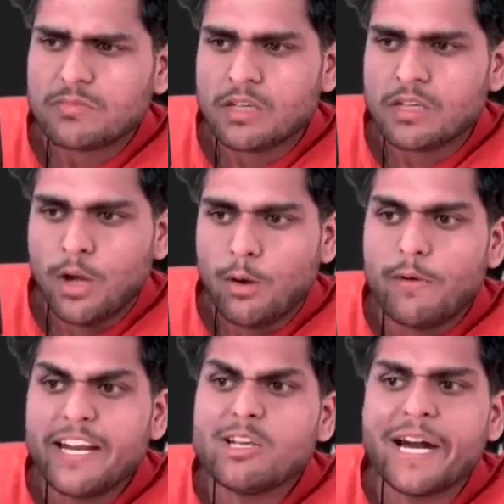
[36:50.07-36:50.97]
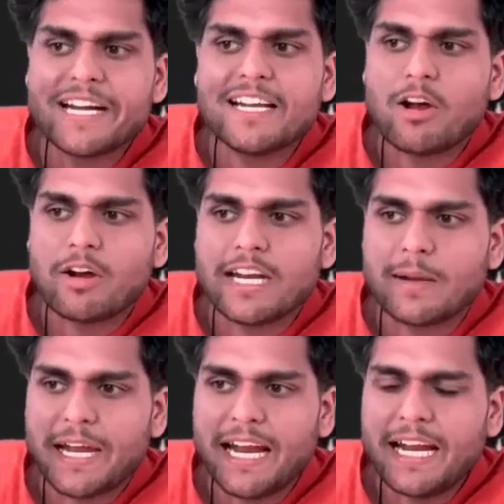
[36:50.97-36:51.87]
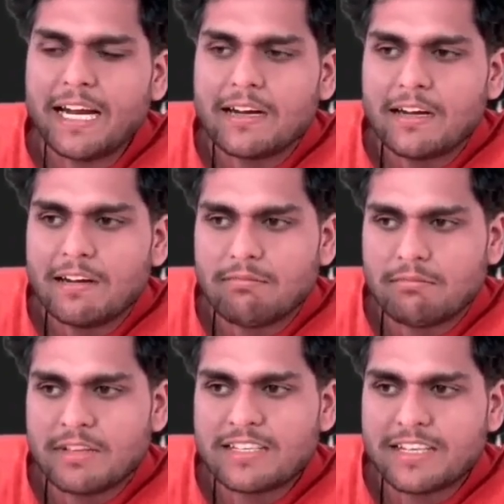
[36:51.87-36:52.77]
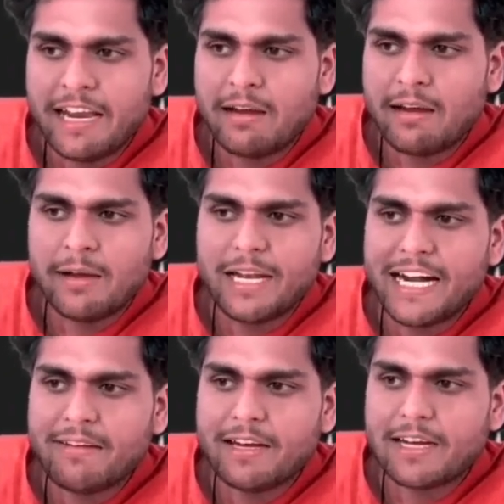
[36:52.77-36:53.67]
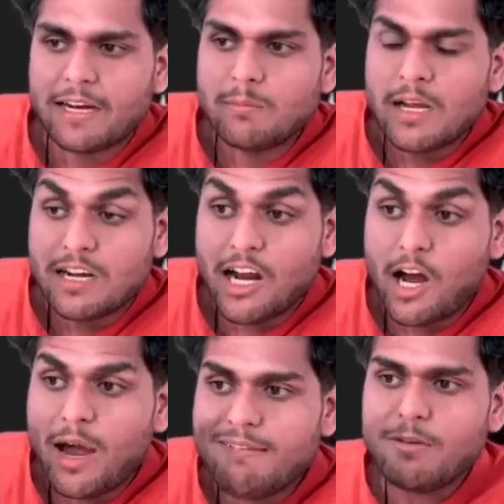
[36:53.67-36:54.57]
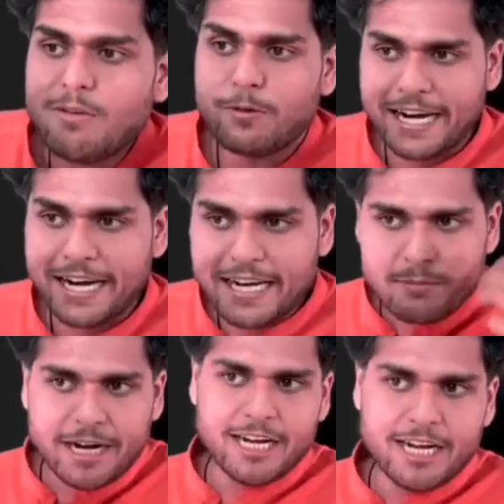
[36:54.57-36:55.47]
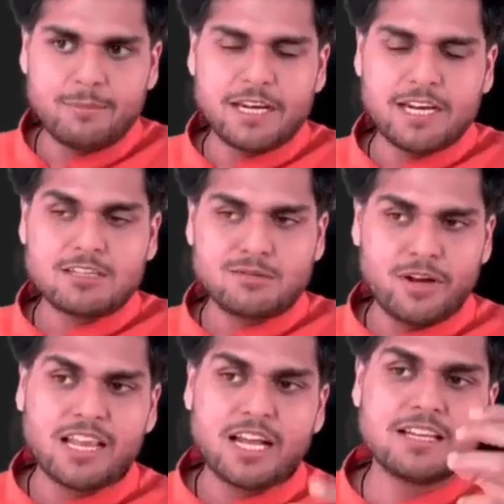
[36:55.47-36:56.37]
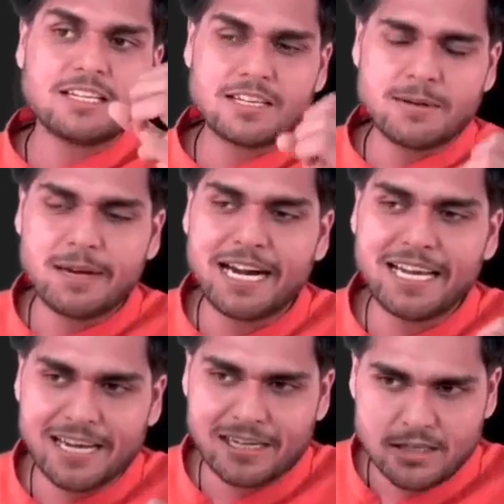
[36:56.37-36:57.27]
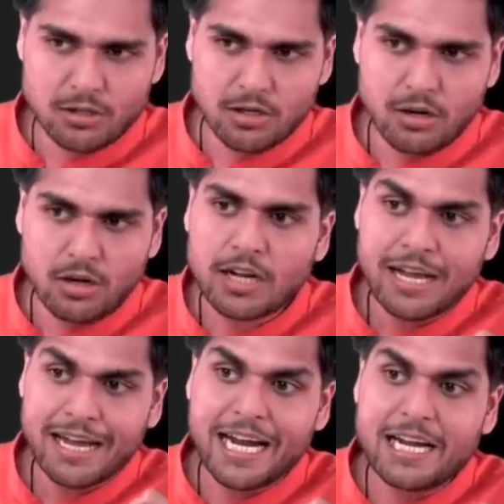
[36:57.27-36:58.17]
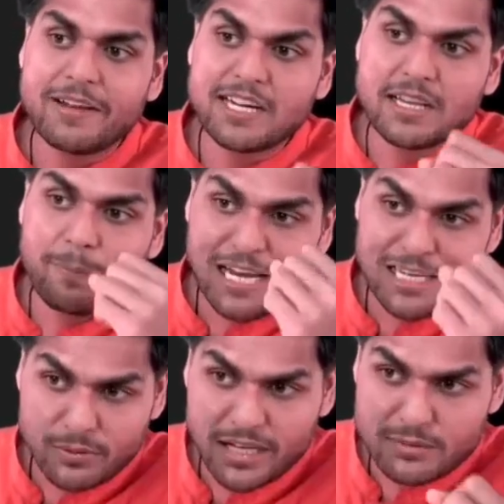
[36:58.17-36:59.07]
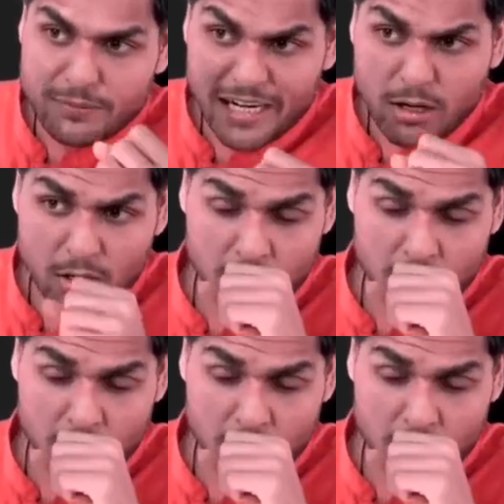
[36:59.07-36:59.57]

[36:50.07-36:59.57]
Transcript: When you hit the login API, this email ID will come. Now I will find in my database whether this email ID exists or not, and whether the password is valid or not.